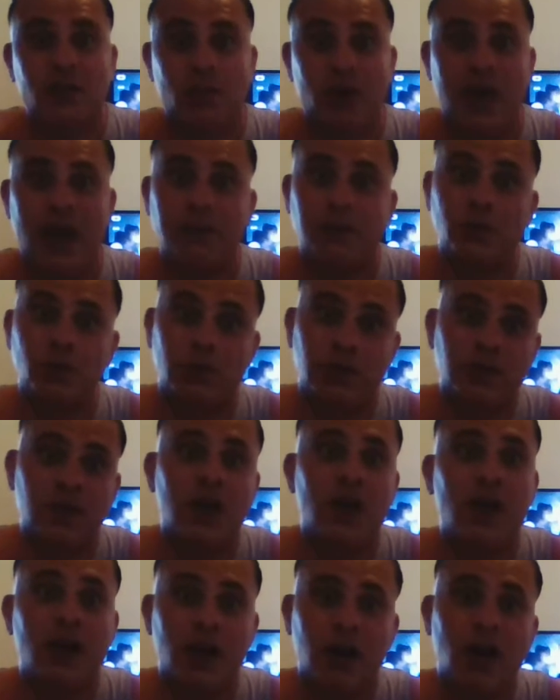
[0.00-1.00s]
what happened with
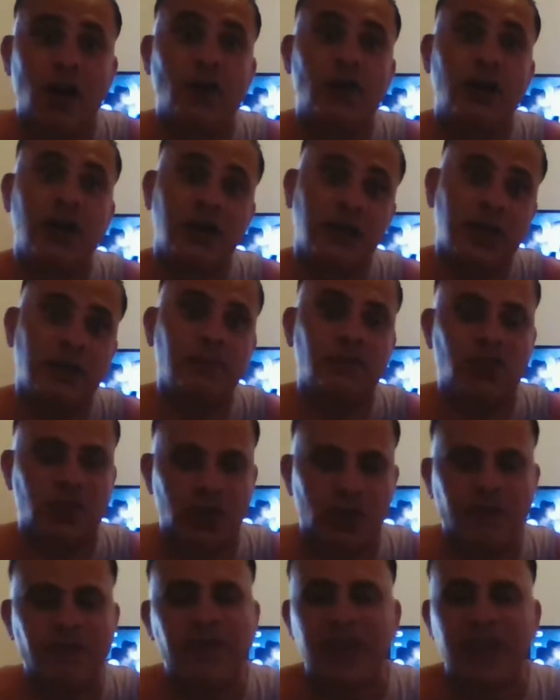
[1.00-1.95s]
her and himself?